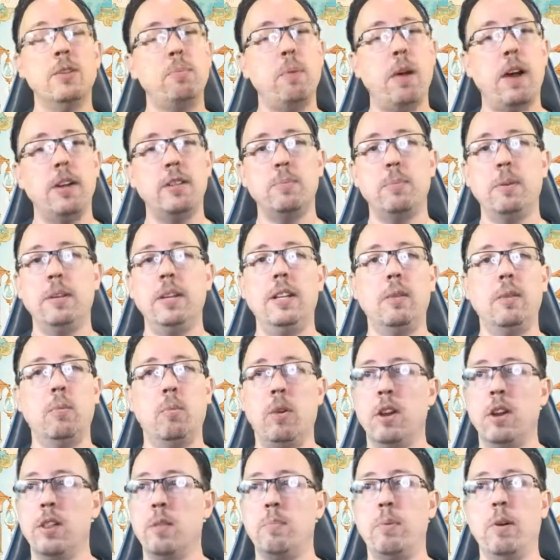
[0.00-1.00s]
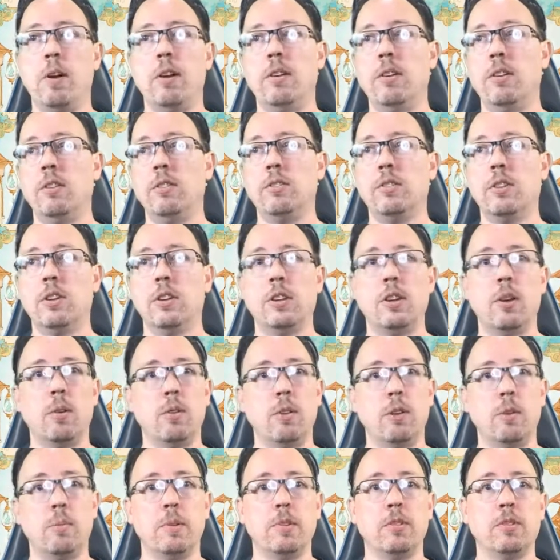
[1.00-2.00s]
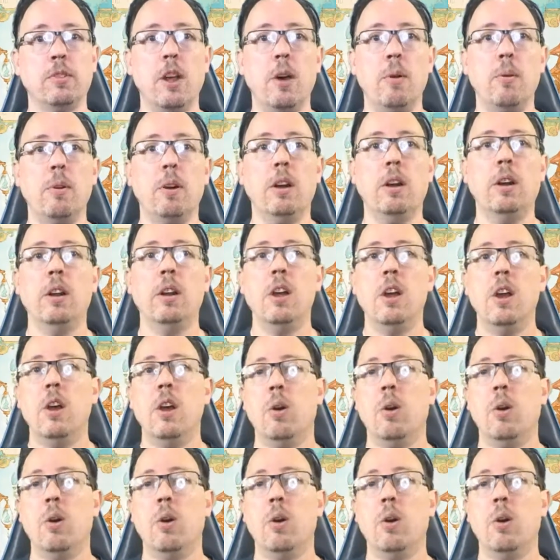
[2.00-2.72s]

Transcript: possibility that one of the partners could go a little bit slower,